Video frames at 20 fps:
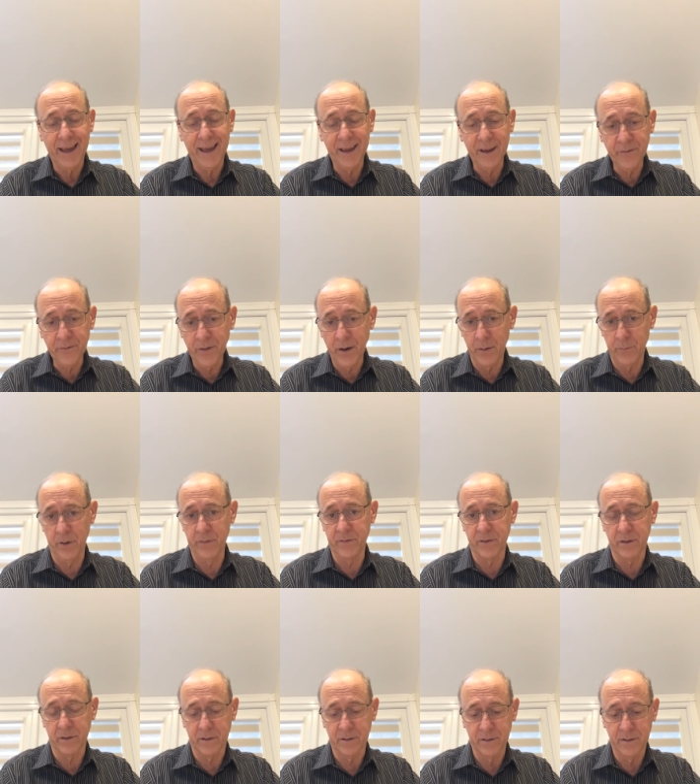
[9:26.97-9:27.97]
If,
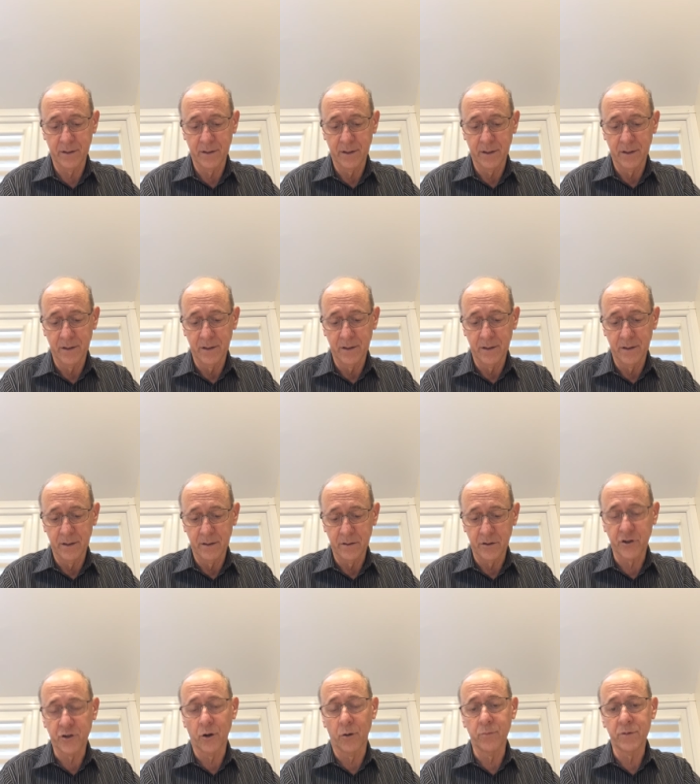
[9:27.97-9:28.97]
however,
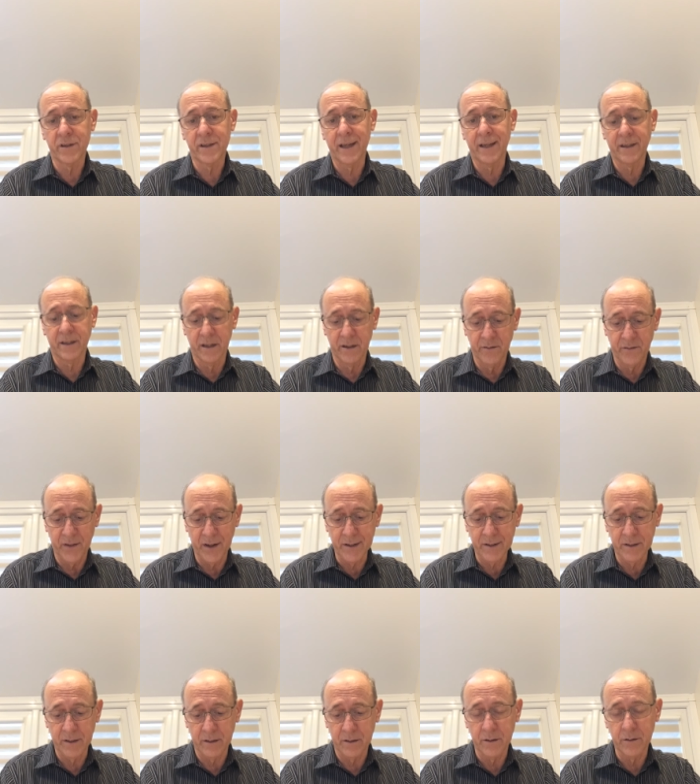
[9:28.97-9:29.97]
the shop was then
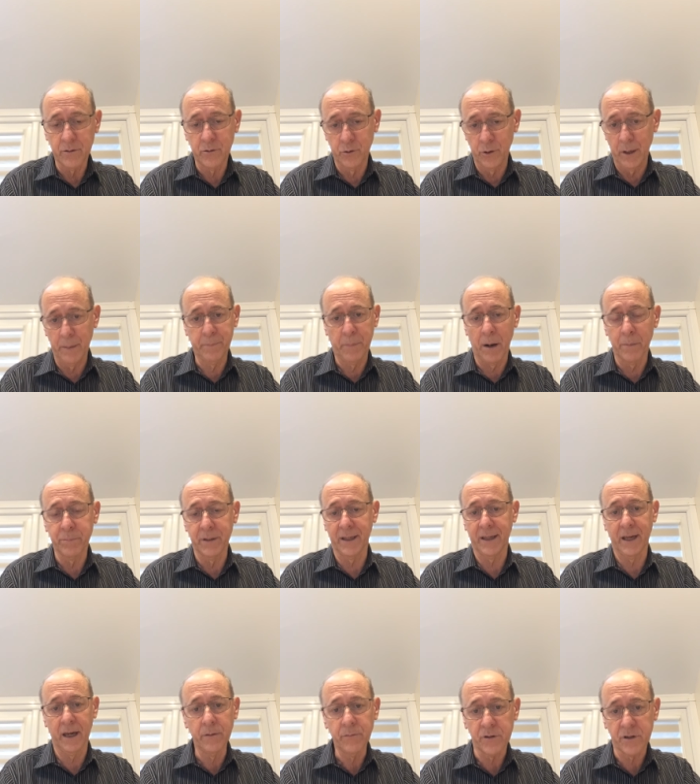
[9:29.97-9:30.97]
converted to a
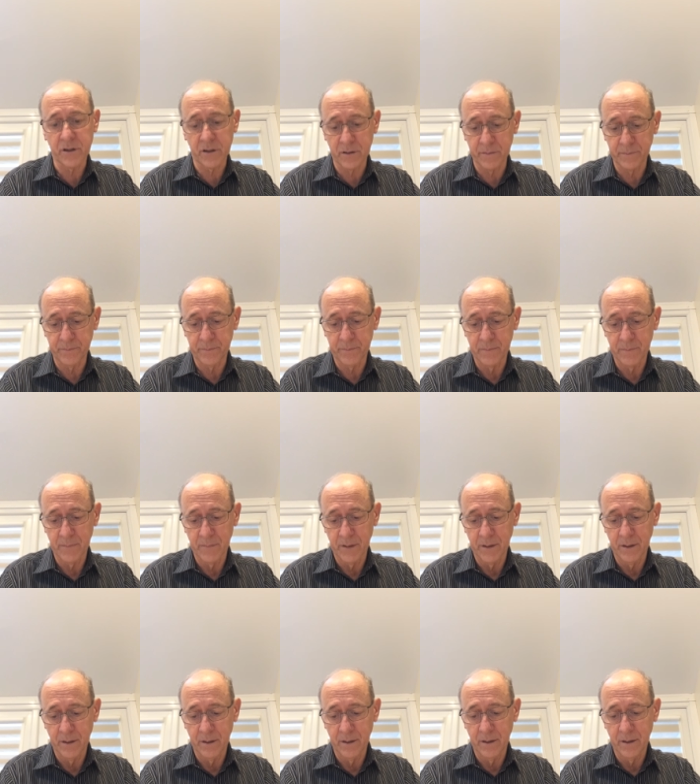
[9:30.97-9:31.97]
public house,
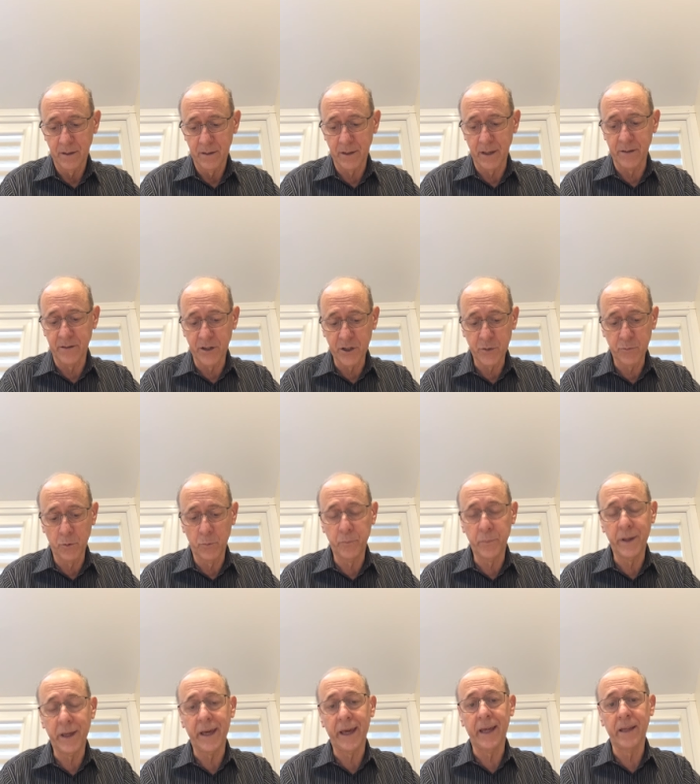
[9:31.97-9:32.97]
then this would
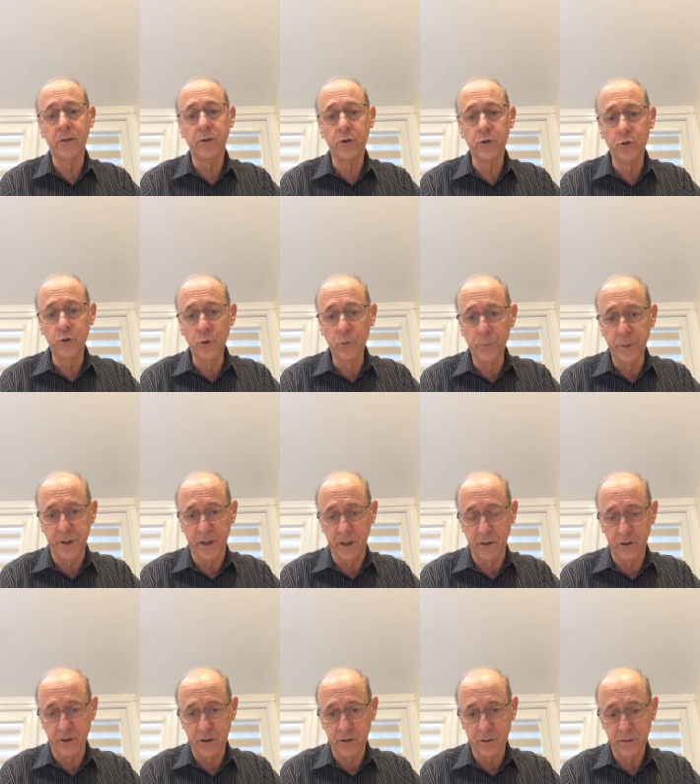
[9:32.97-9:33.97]
be a new
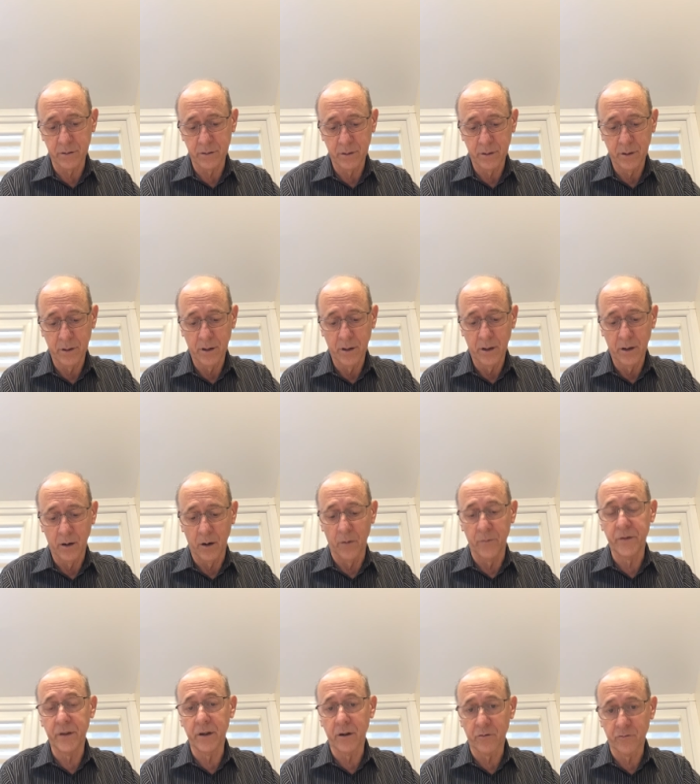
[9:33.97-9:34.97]
breach
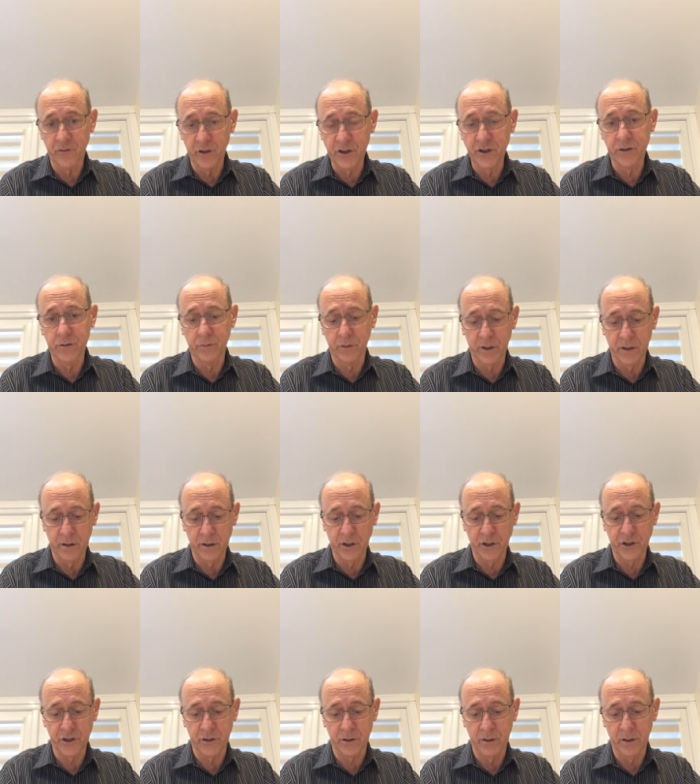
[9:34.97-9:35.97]
of the original
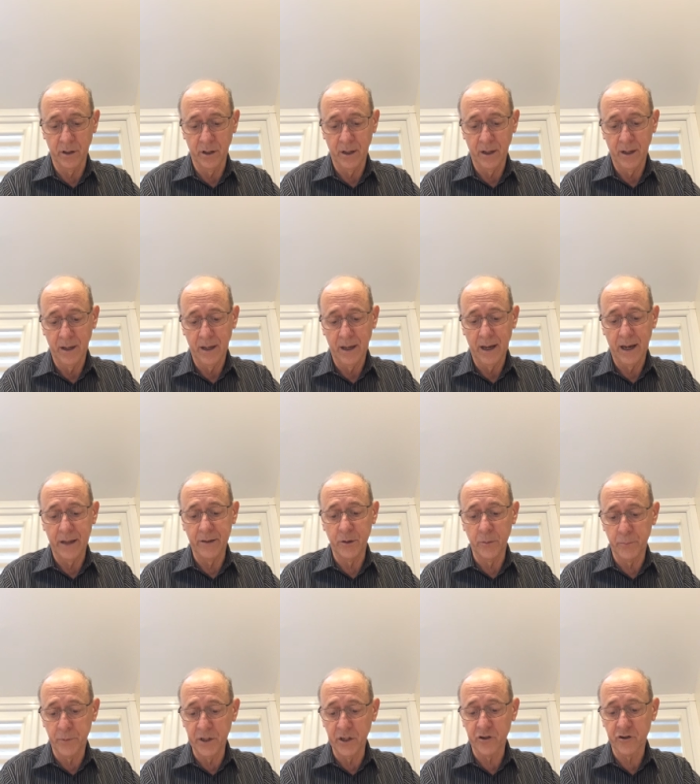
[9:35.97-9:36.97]
condition, and
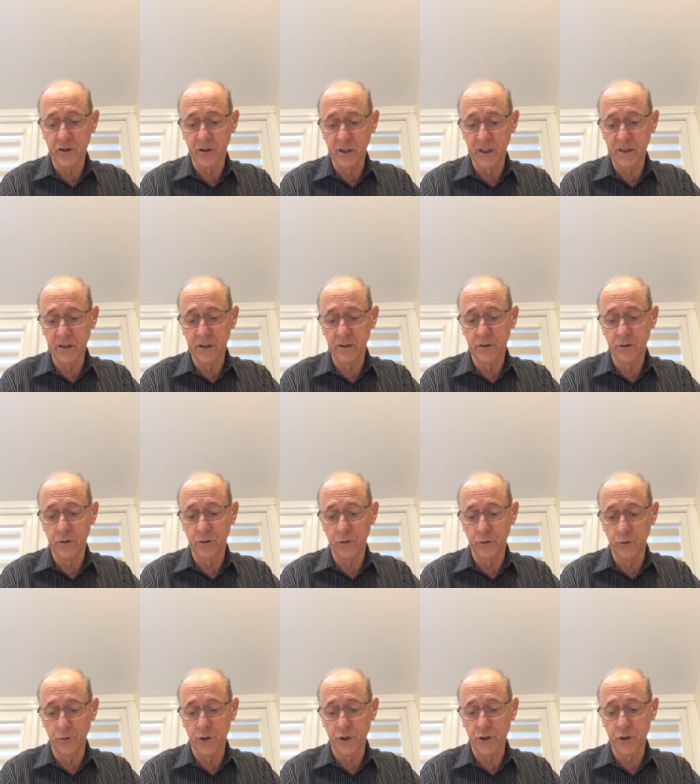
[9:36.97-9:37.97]
the breach relating to the
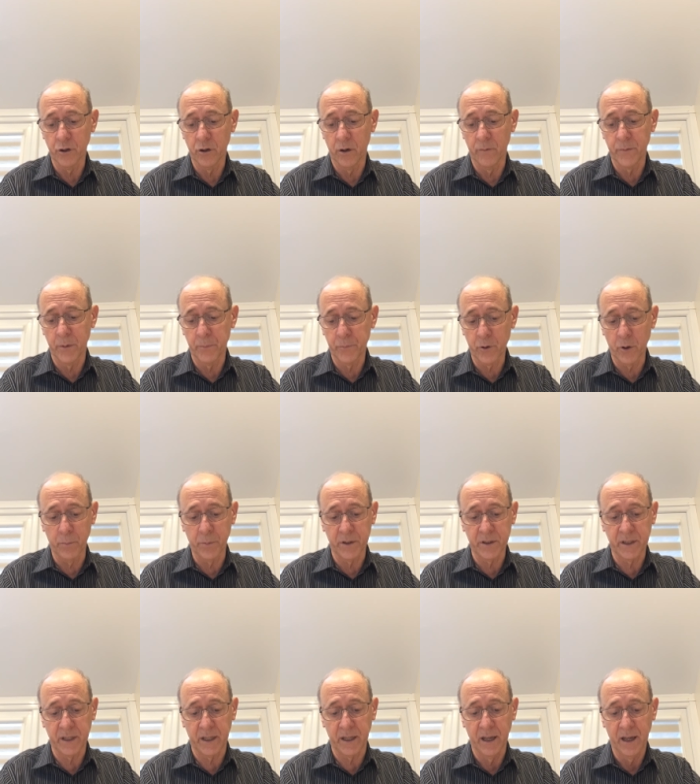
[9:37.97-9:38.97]
use of the
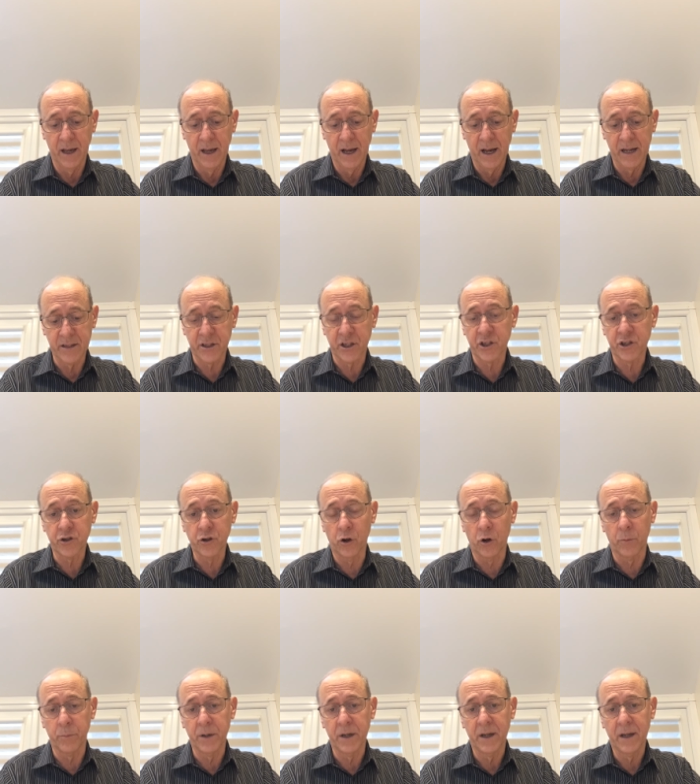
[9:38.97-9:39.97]
property as a
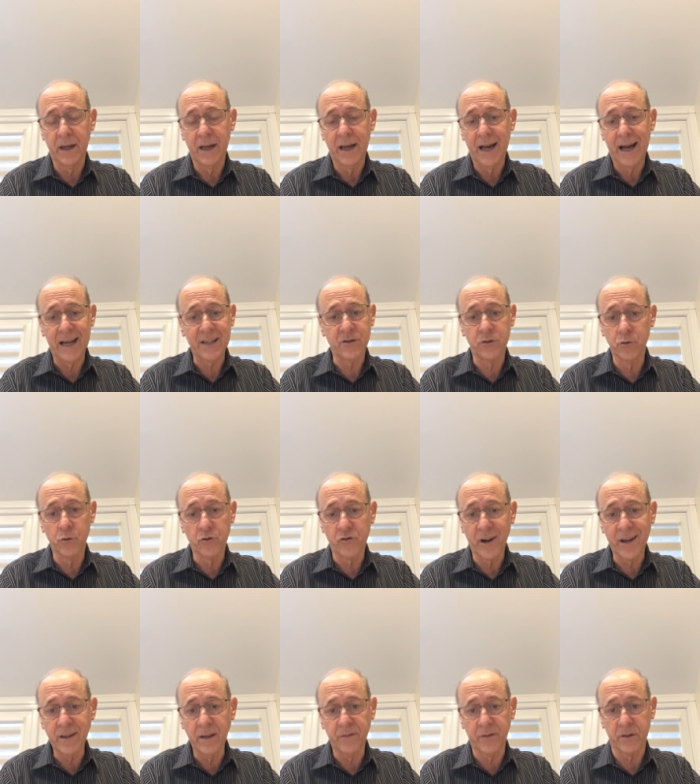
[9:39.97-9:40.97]
shop has no
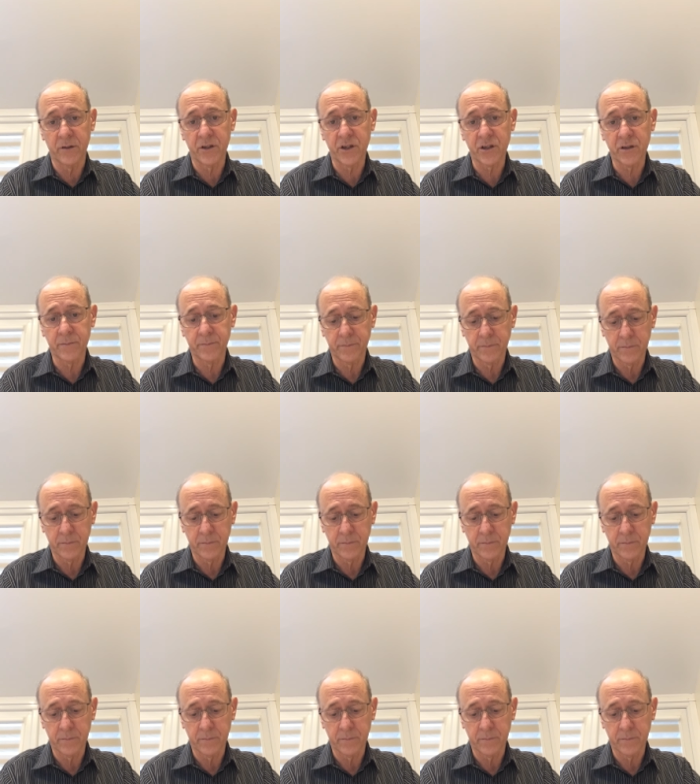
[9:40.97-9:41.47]
relevance.